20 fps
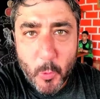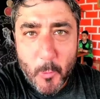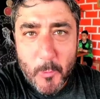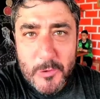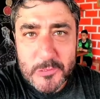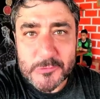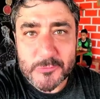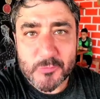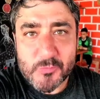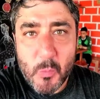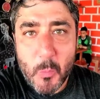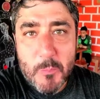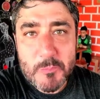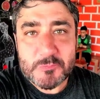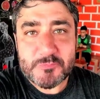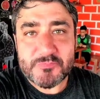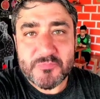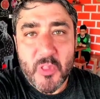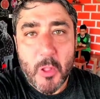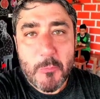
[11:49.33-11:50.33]
Oh,
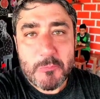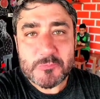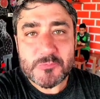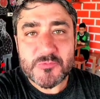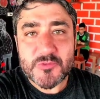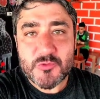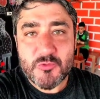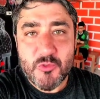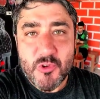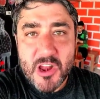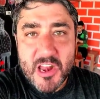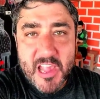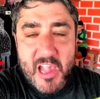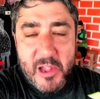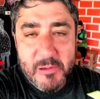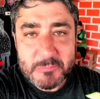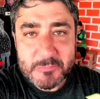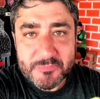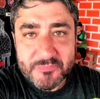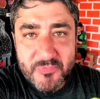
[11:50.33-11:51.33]

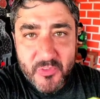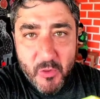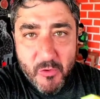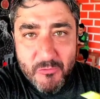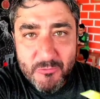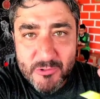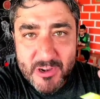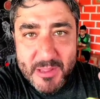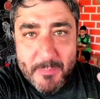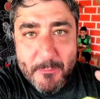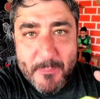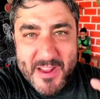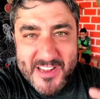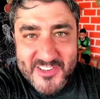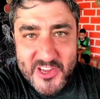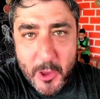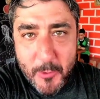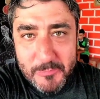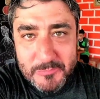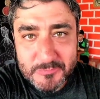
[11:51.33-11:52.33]
really, um, really
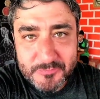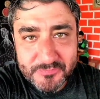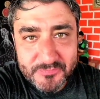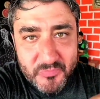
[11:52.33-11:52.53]
bitter,